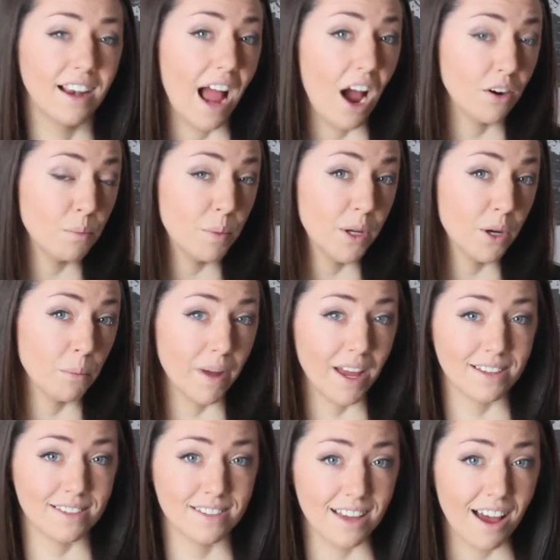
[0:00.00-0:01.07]
How to be your
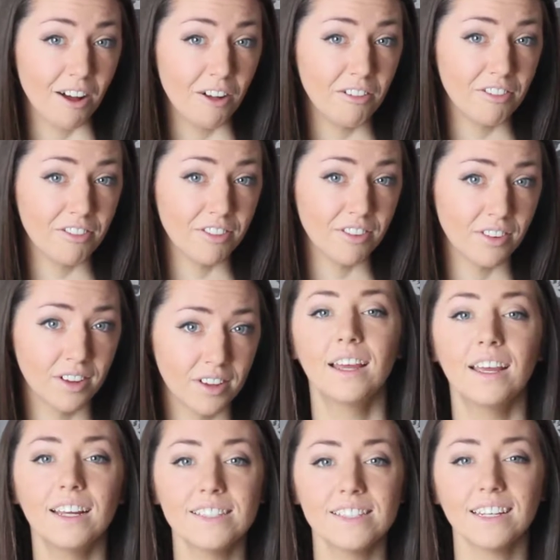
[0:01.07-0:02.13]
best self.
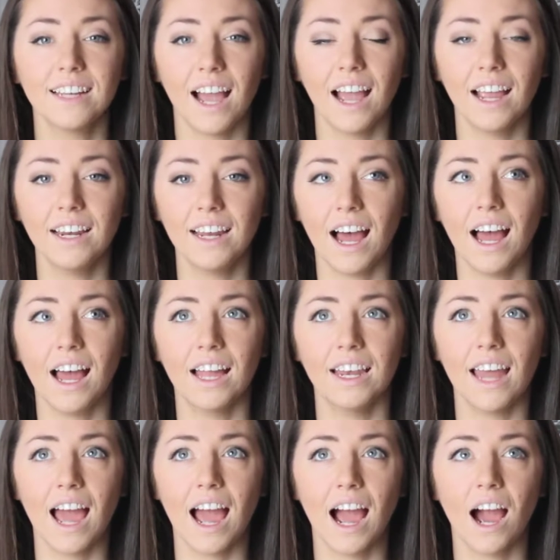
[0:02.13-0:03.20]
It's a guide
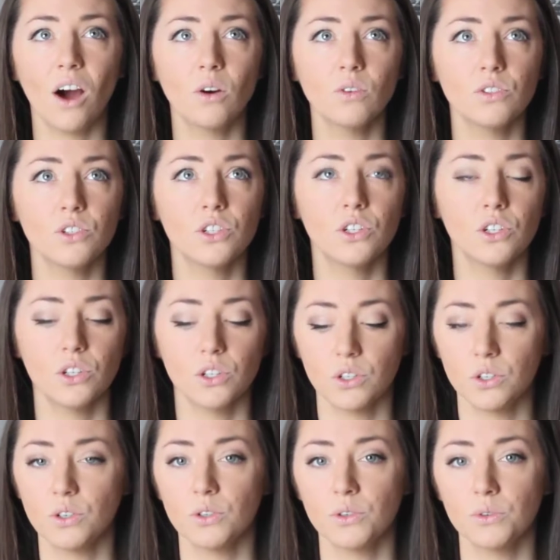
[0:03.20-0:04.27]
on how
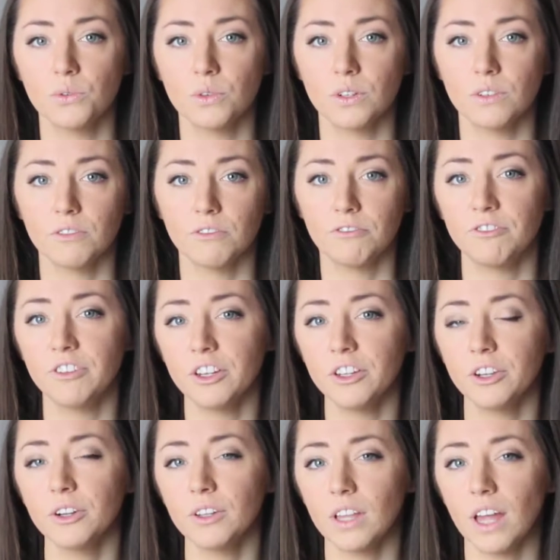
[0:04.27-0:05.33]
to fill
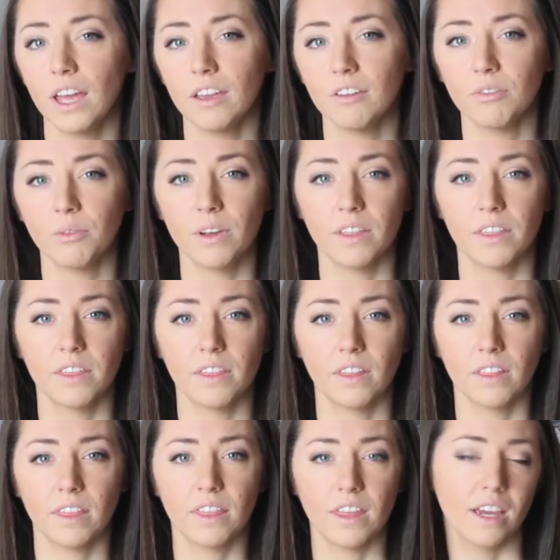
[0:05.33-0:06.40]
your life with
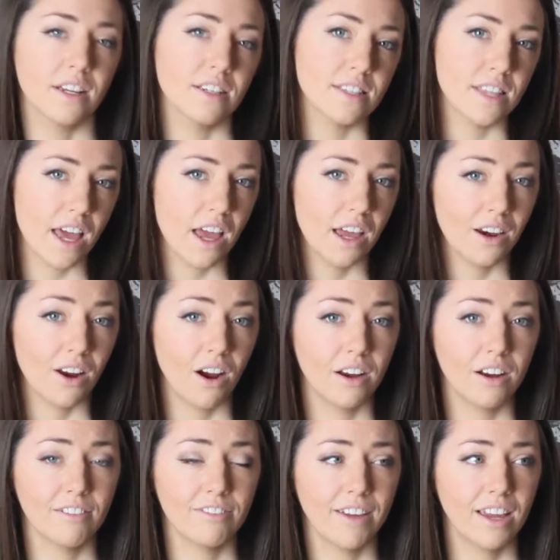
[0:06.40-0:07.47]
things that are
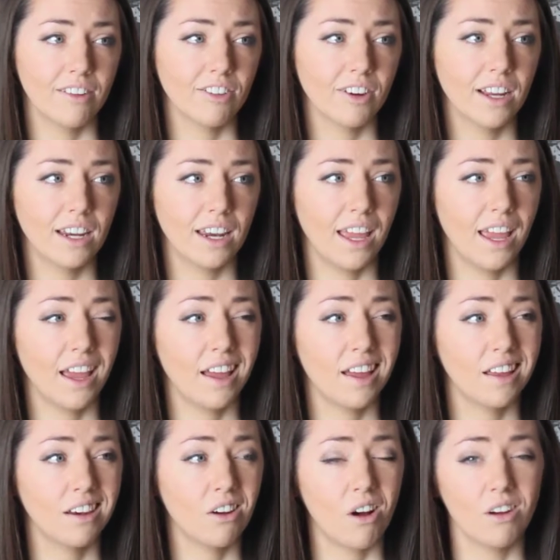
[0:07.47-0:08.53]
your favorite
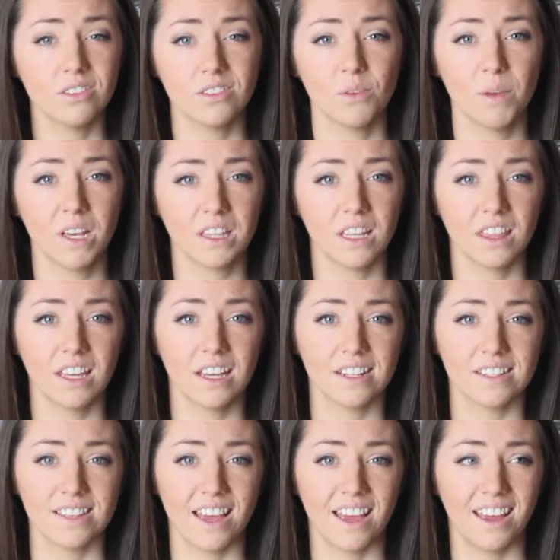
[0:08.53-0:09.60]
and also make the
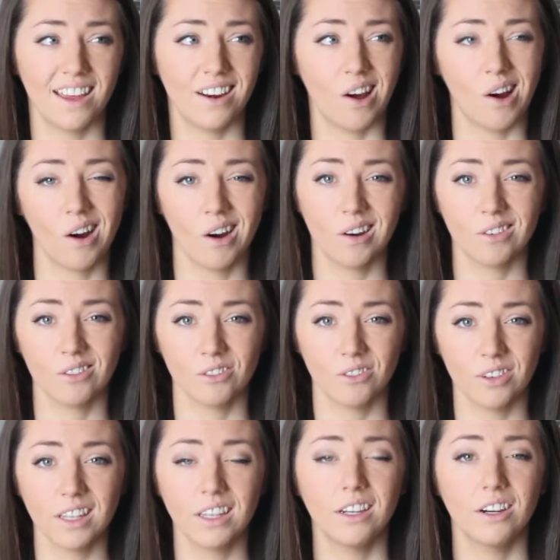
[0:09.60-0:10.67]
things that aren't
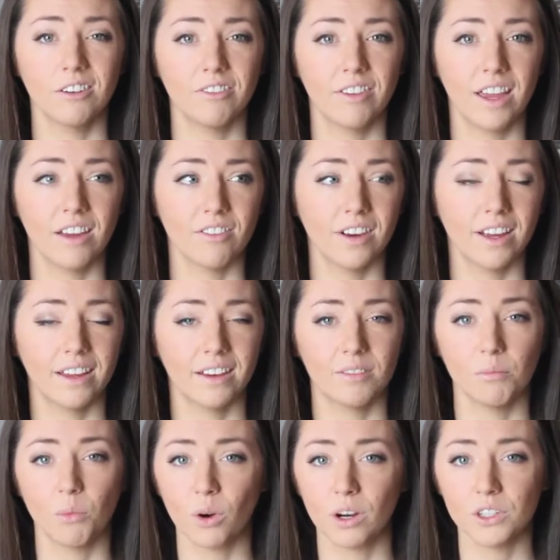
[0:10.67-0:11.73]
really your favorite
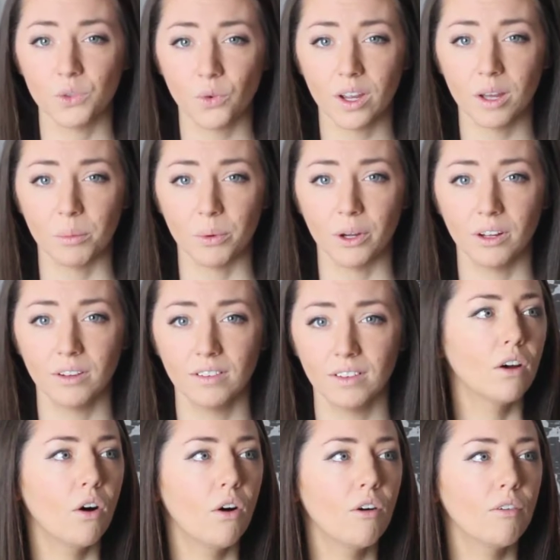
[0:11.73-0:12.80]
more enjoyable.
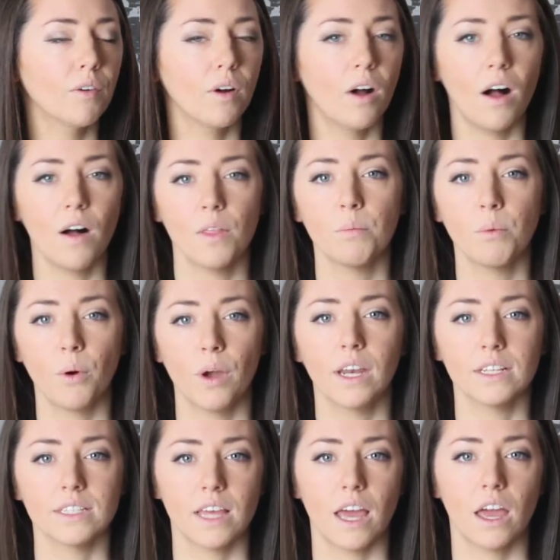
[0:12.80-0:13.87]
Overall, the point
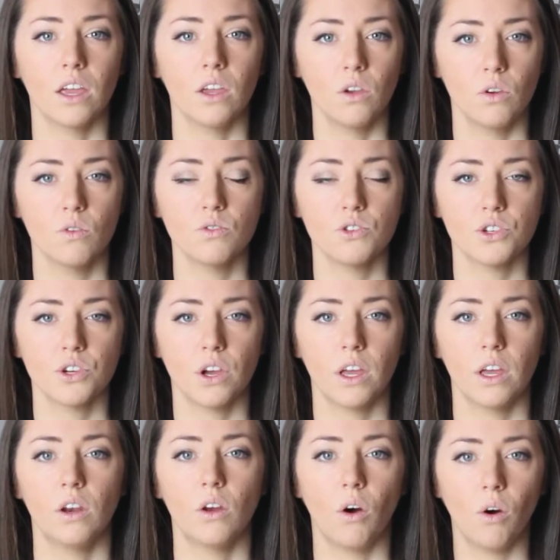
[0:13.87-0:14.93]
is that you
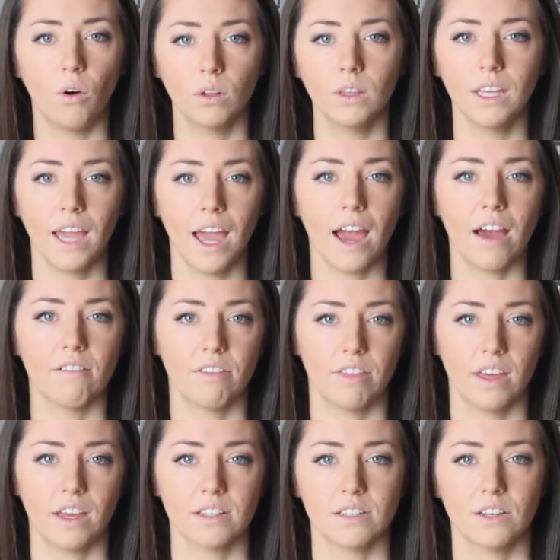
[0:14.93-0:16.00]
should only have
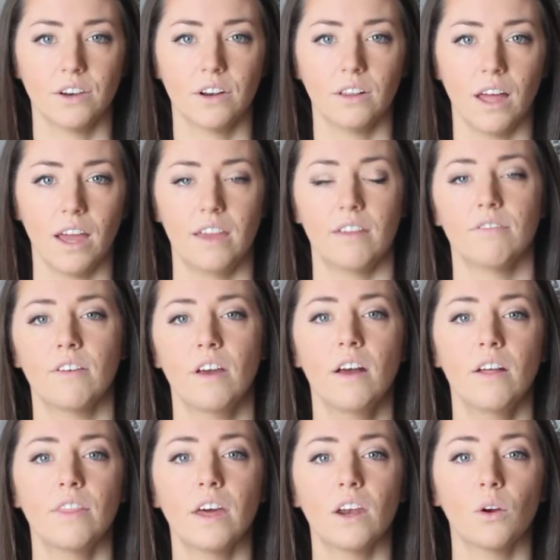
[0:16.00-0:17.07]
things in your life
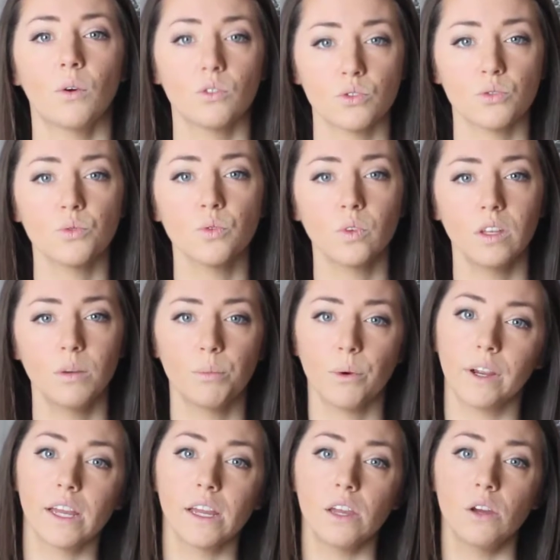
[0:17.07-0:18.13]
that are truly
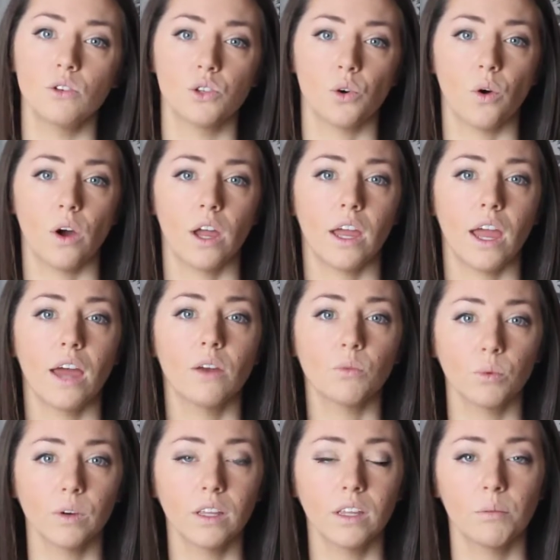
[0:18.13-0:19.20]
bringing you joy
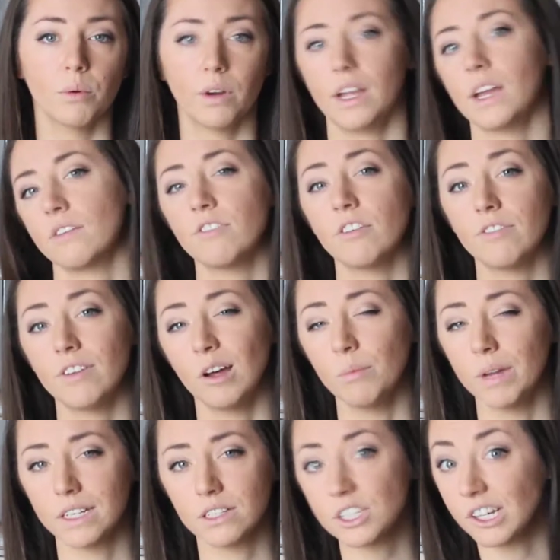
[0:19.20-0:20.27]
and really bringing
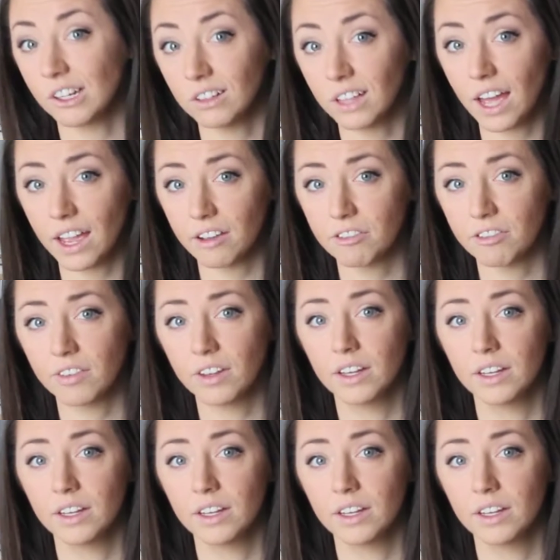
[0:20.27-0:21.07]
fulfillment to your life,